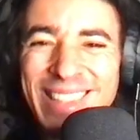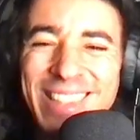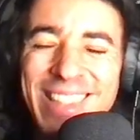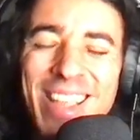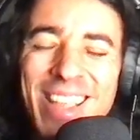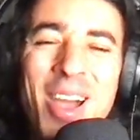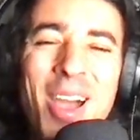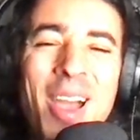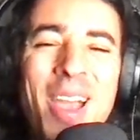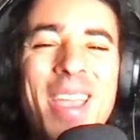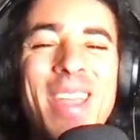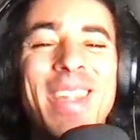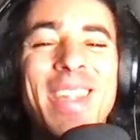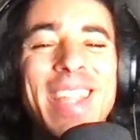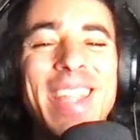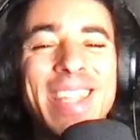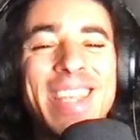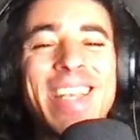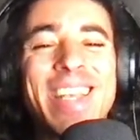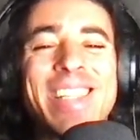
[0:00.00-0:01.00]
no, and
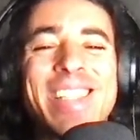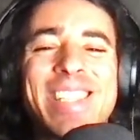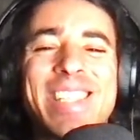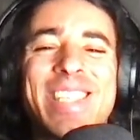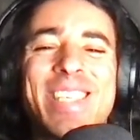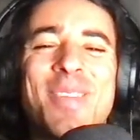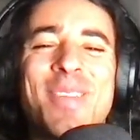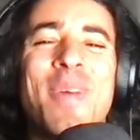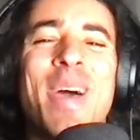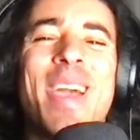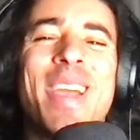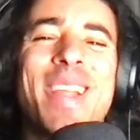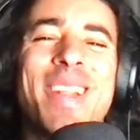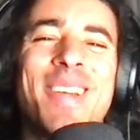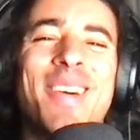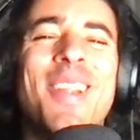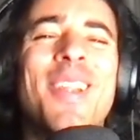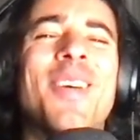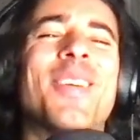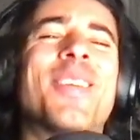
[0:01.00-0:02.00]
then he gets she bagged
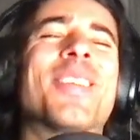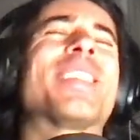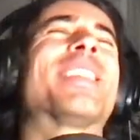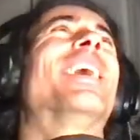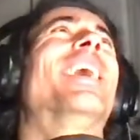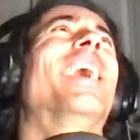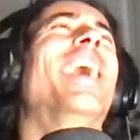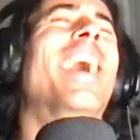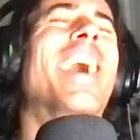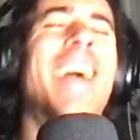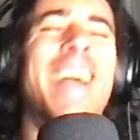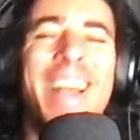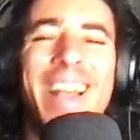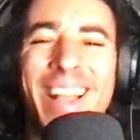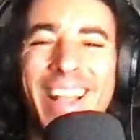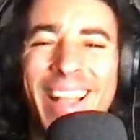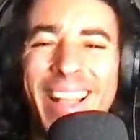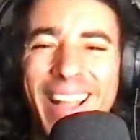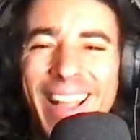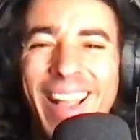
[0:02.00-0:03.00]
on. Look at that.
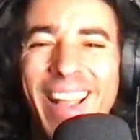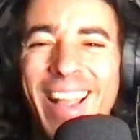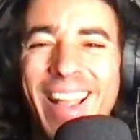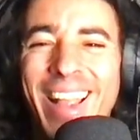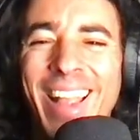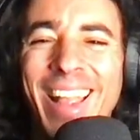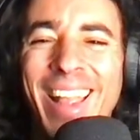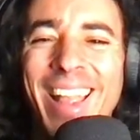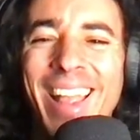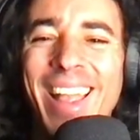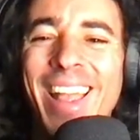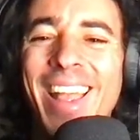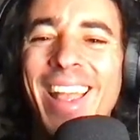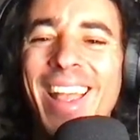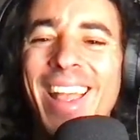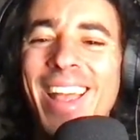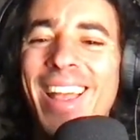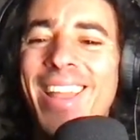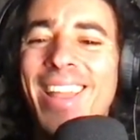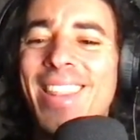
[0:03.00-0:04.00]

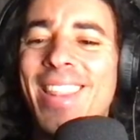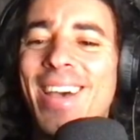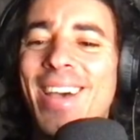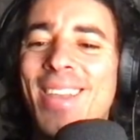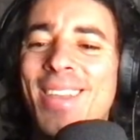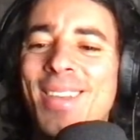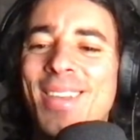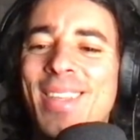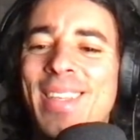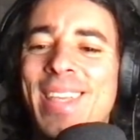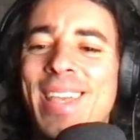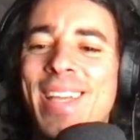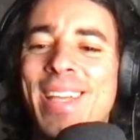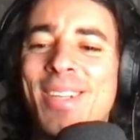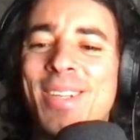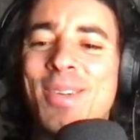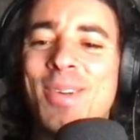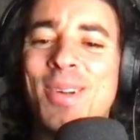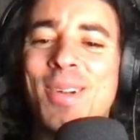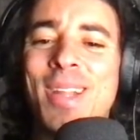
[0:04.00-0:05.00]
Now you
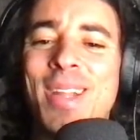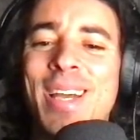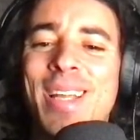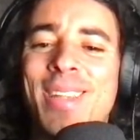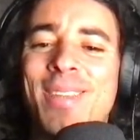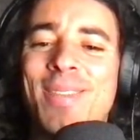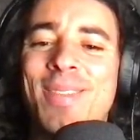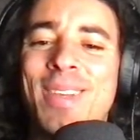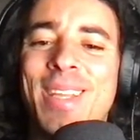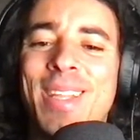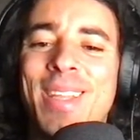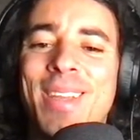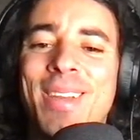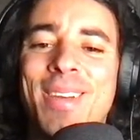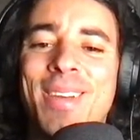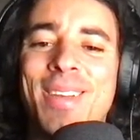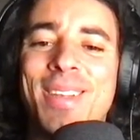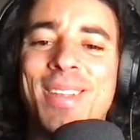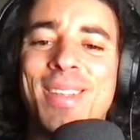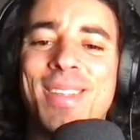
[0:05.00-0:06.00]
can't roll out, man.
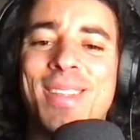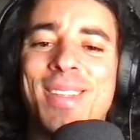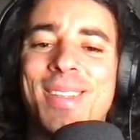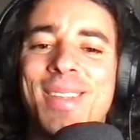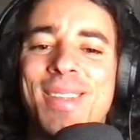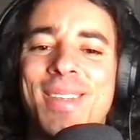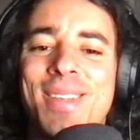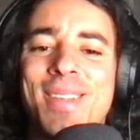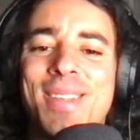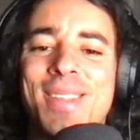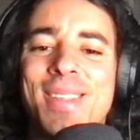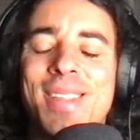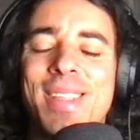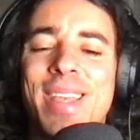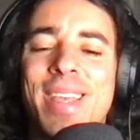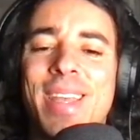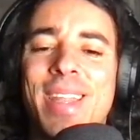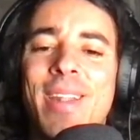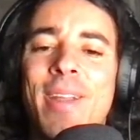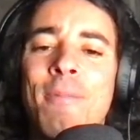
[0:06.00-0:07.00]
You're just, you're just
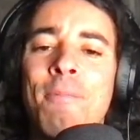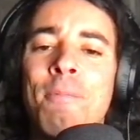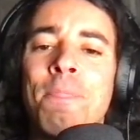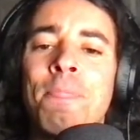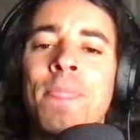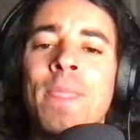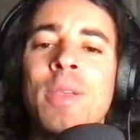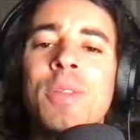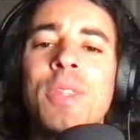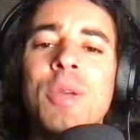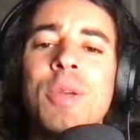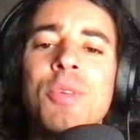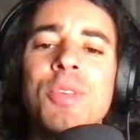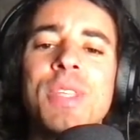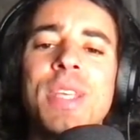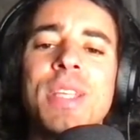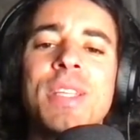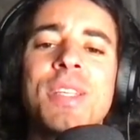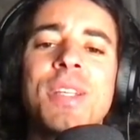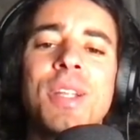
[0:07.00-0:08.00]
dead. But there was
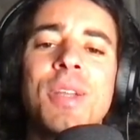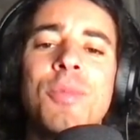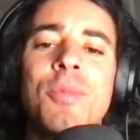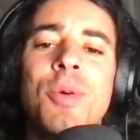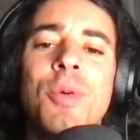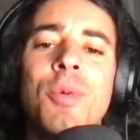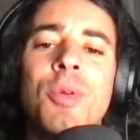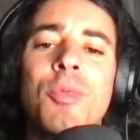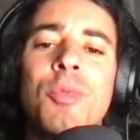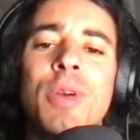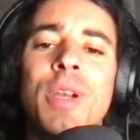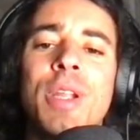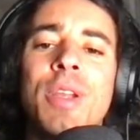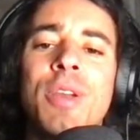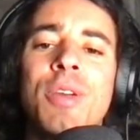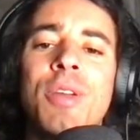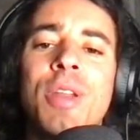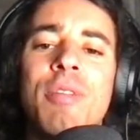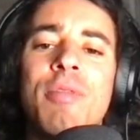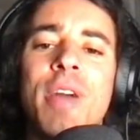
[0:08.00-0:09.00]
actually a moment where he could have